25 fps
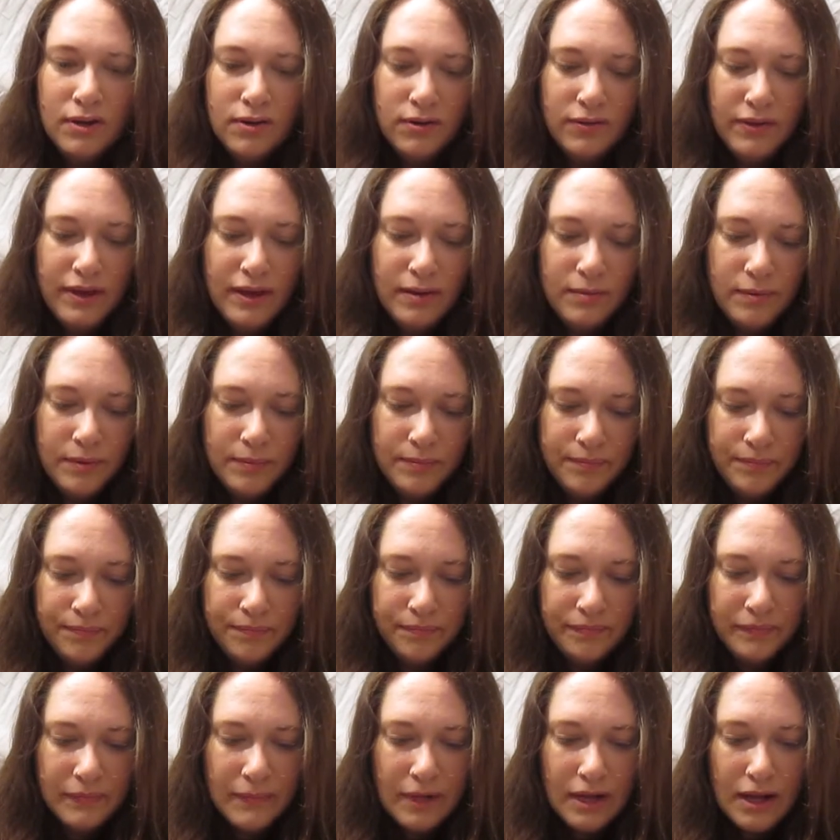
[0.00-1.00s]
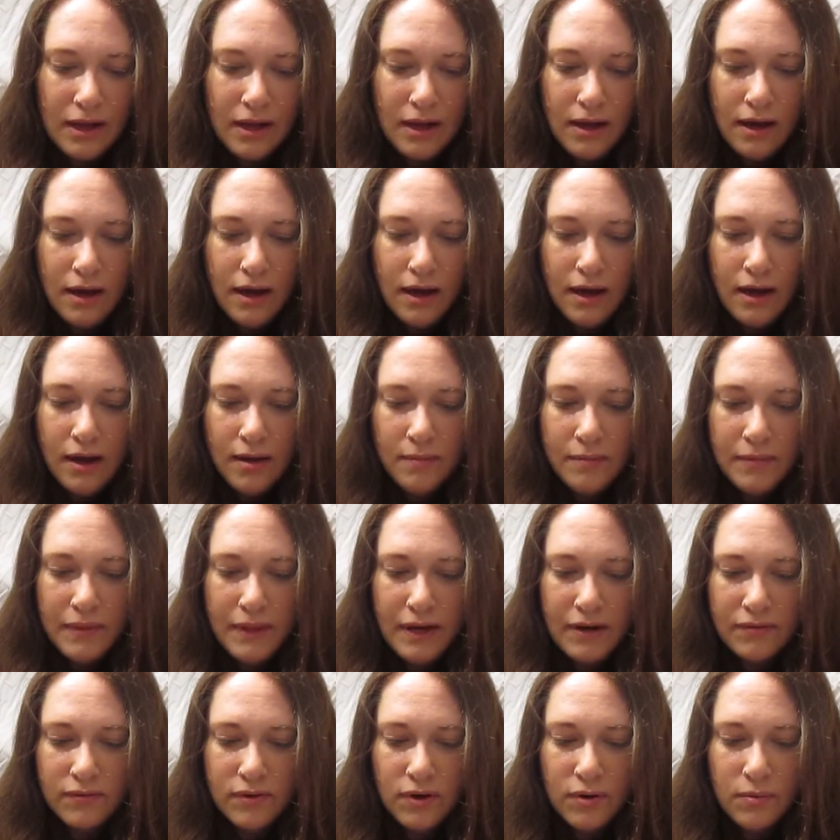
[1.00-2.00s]
on that one.
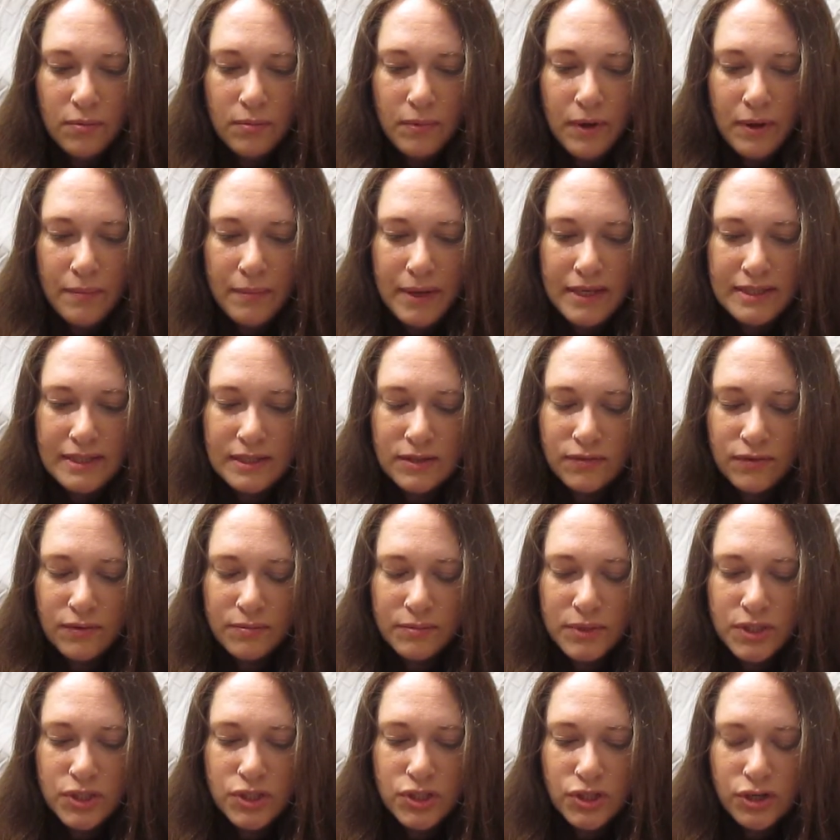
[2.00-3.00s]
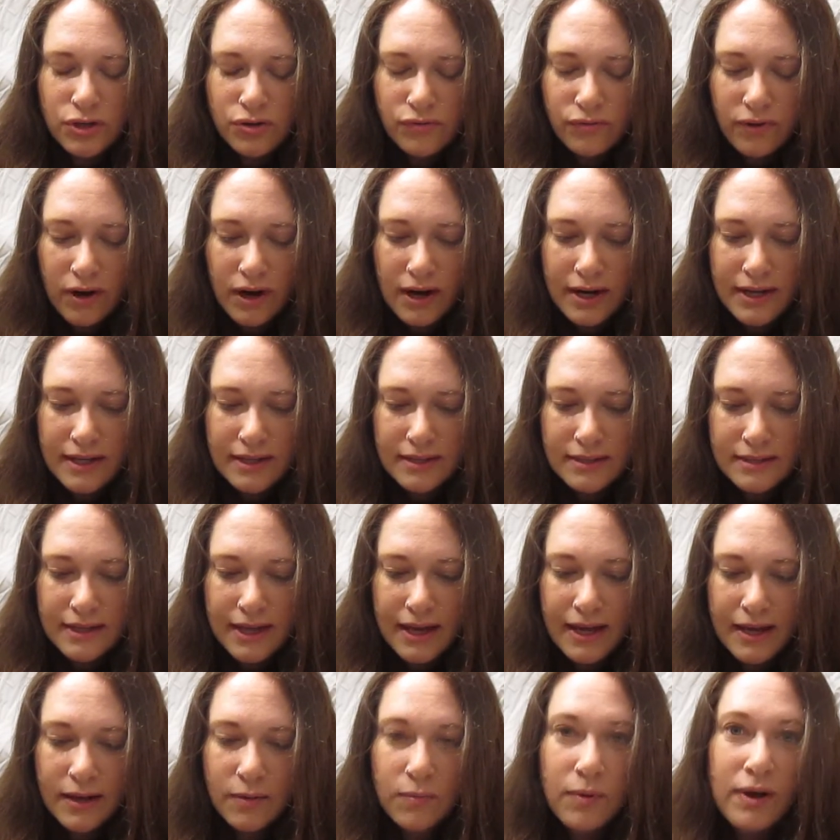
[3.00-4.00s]
Then I've got a message from Stu Wright
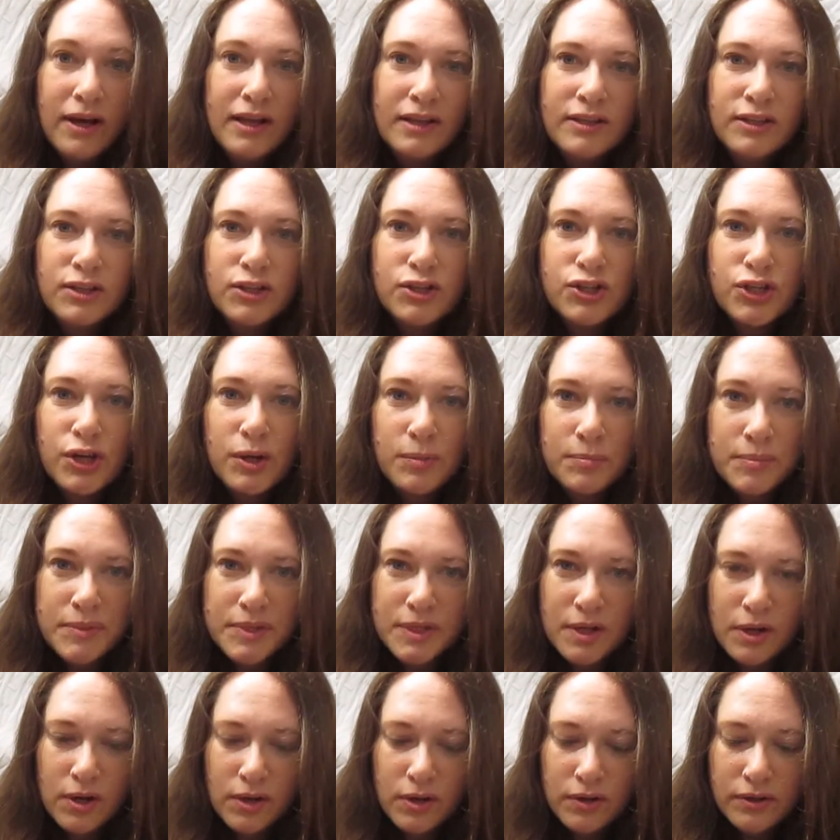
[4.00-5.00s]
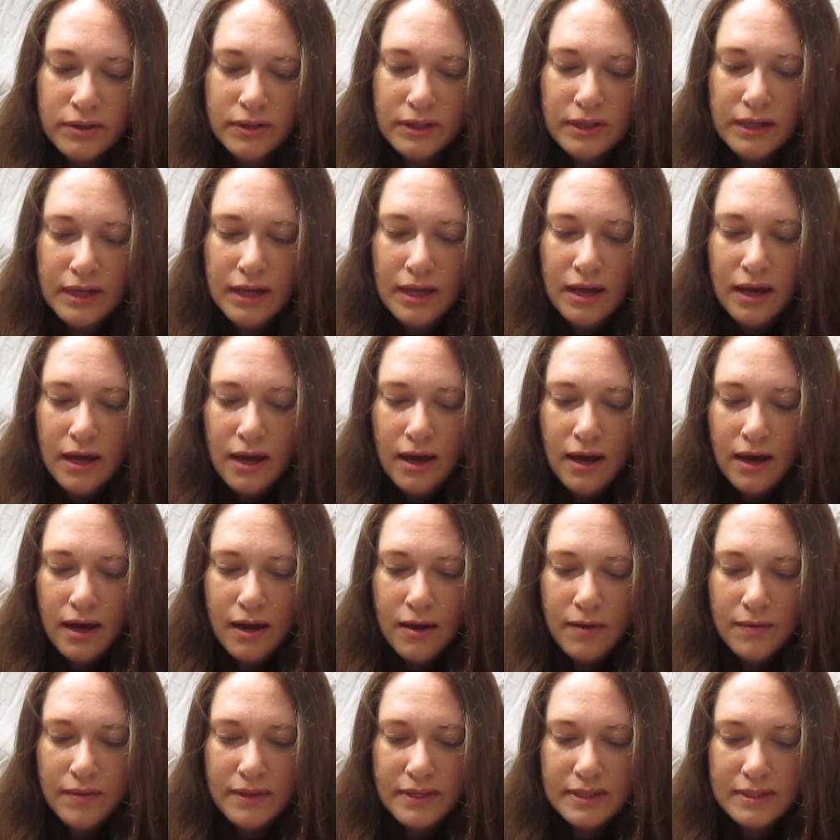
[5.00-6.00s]
saying, well, your shop's gone.
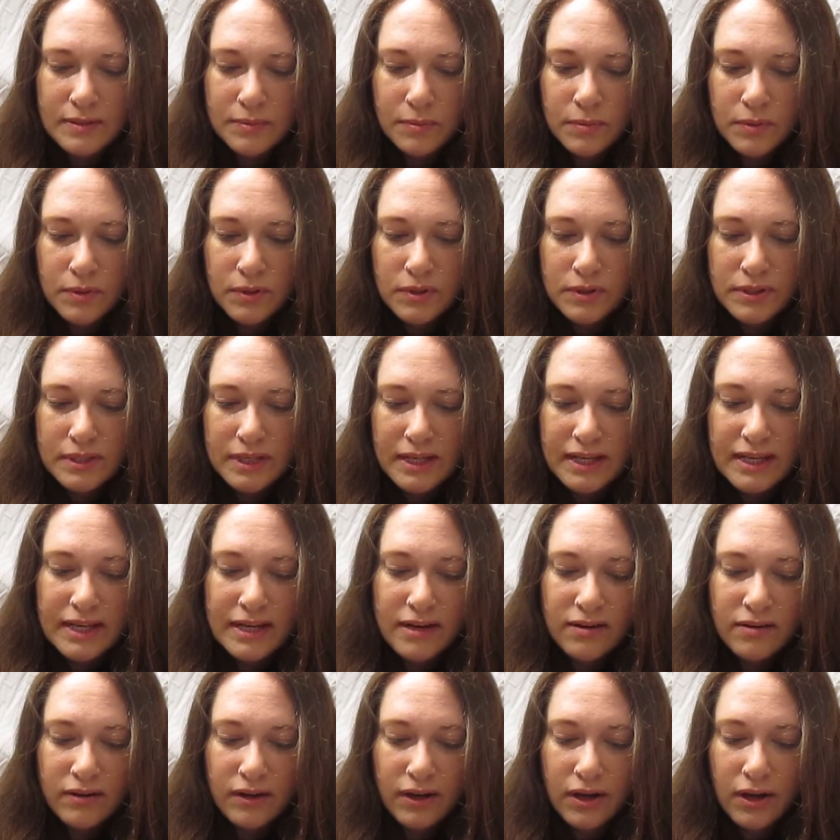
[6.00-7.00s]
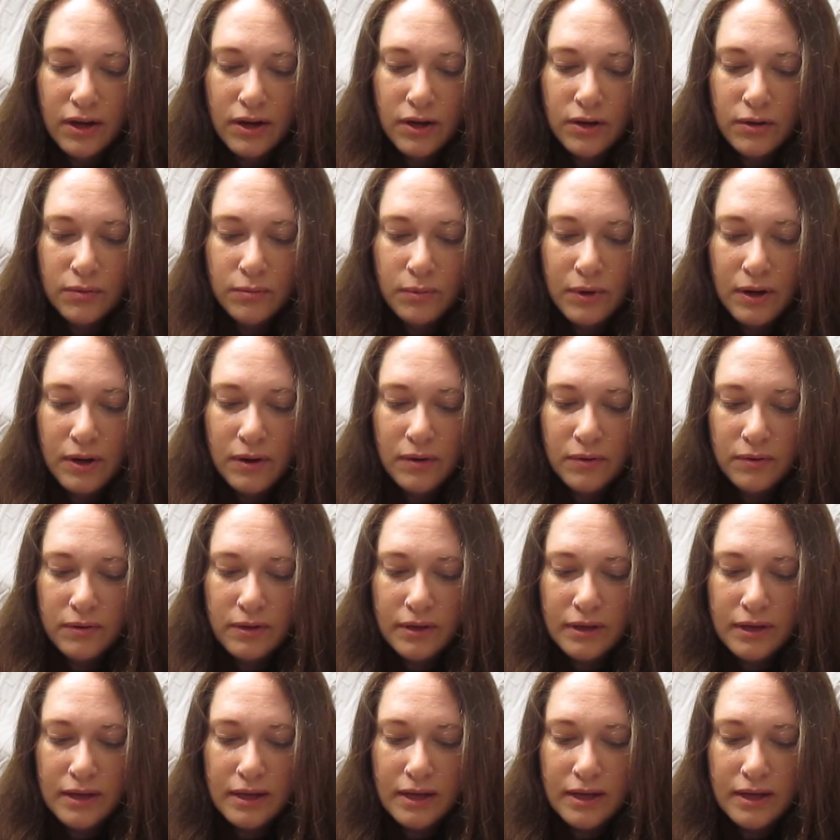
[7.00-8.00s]
This was a year ago. Well,
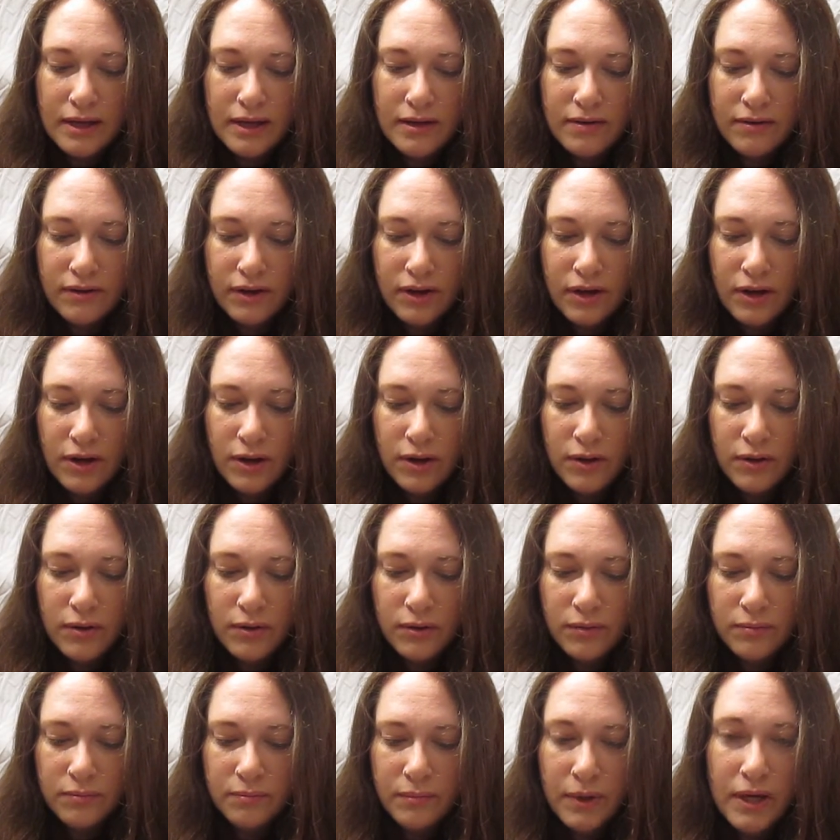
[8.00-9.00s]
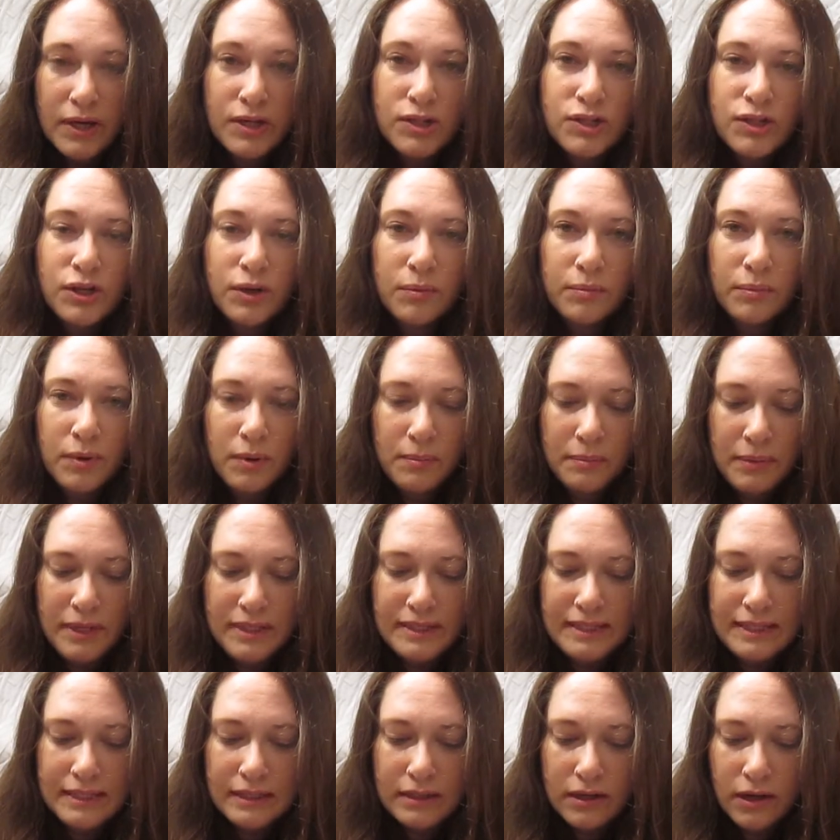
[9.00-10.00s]
a year ago my shop probably
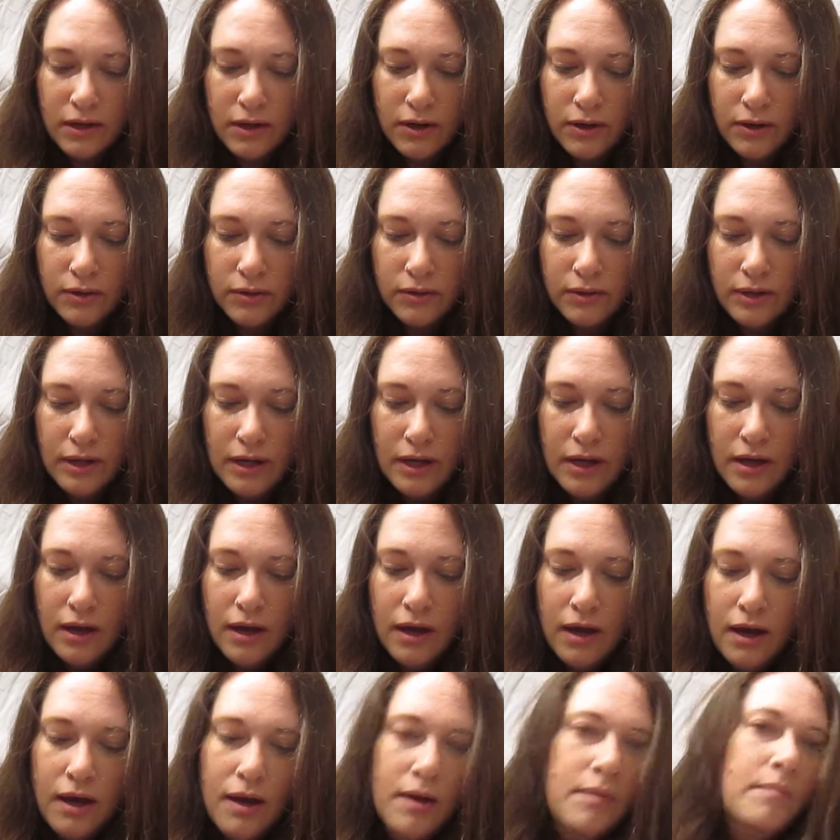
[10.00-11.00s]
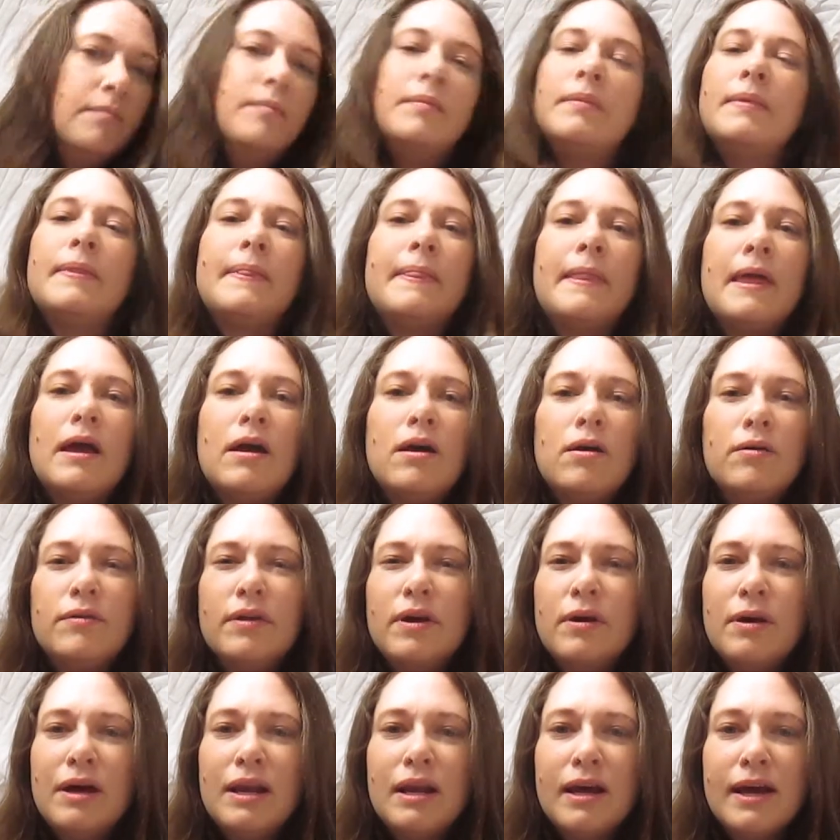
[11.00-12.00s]
did go.
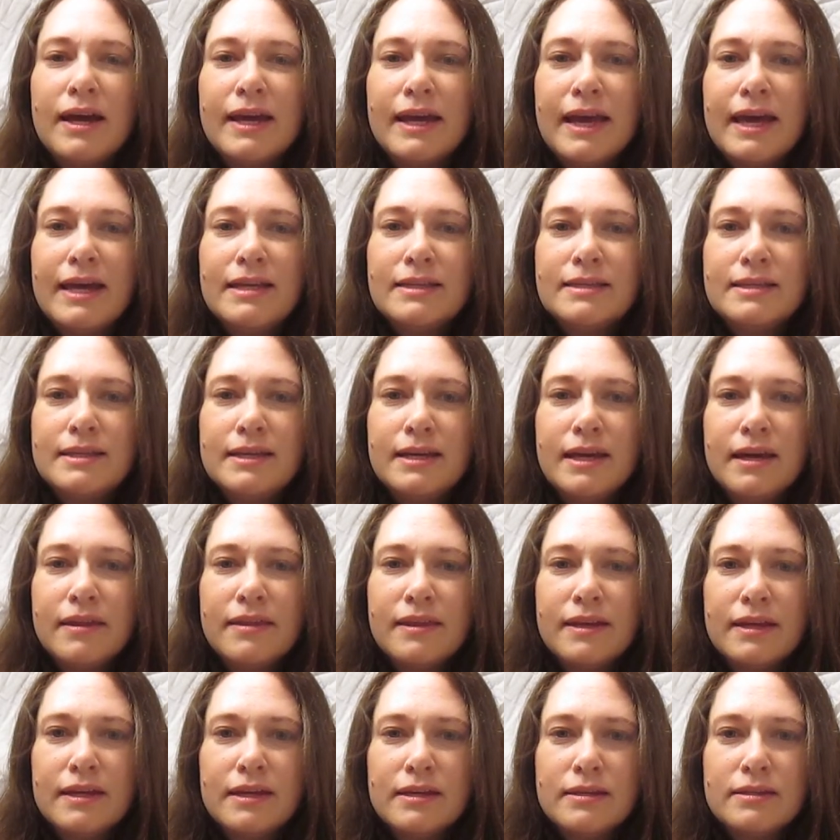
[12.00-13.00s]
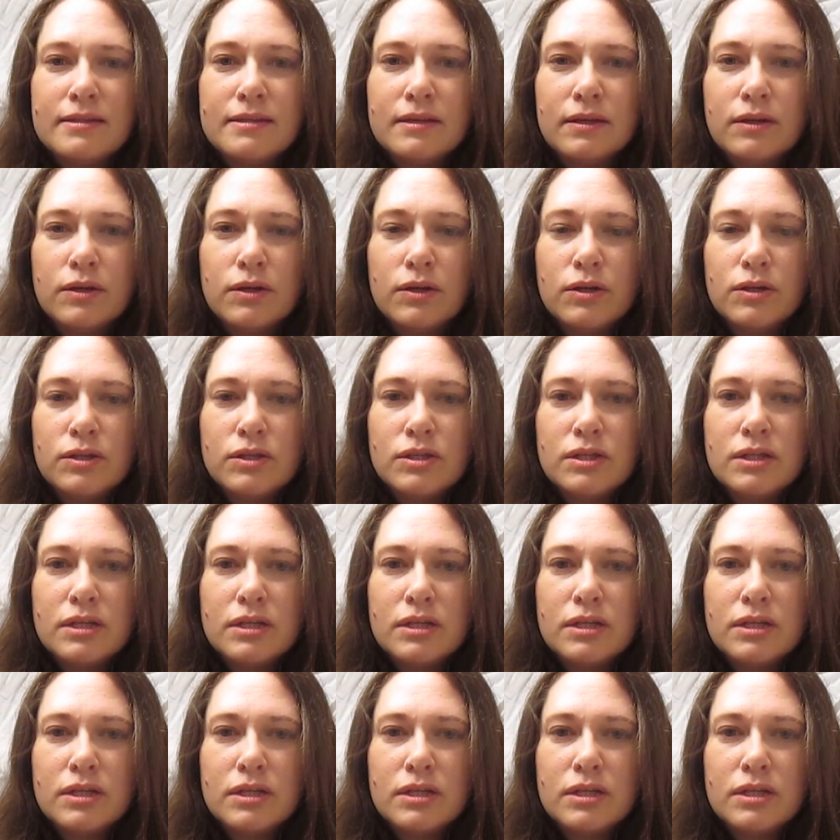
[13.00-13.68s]
Although I like Etsy, I think it's a good